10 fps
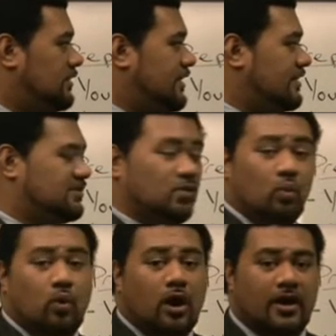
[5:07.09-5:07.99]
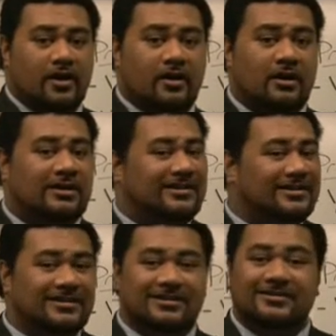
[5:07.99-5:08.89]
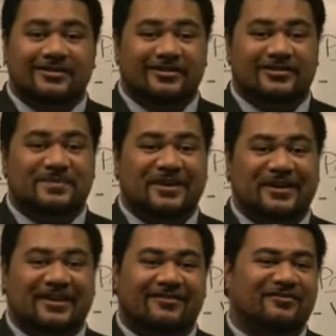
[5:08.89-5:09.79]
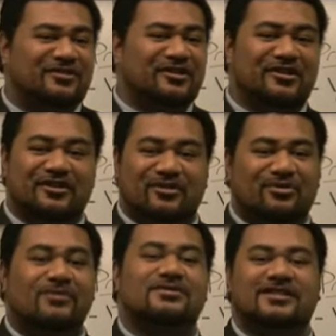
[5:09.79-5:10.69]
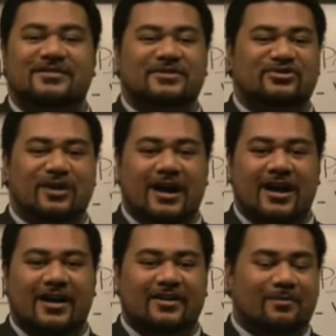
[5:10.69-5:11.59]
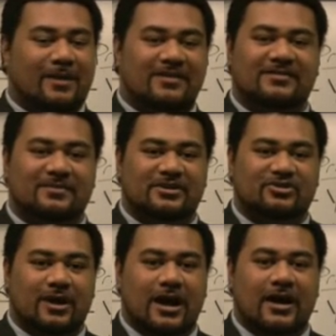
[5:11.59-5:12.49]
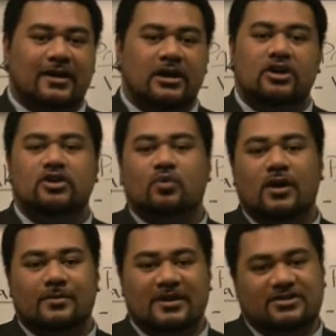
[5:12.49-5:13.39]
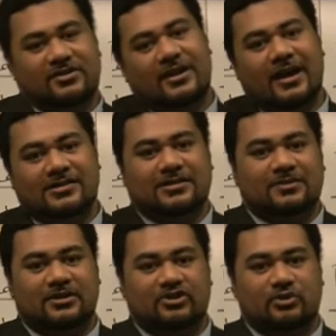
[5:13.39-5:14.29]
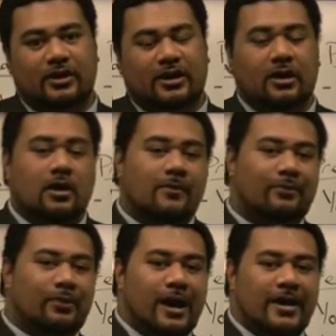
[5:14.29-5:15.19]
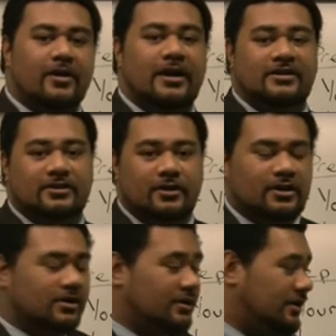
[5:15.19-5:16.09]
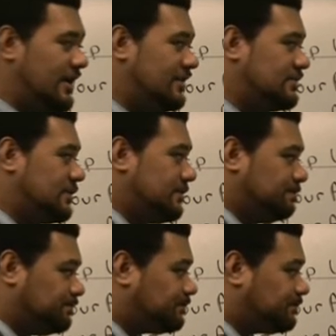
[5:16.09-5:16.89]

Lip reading: Next, water. You're speaking, your throat's going to be dry, your mouth's going to be dry. You want to make sure you have something to drink prior and during your engagement.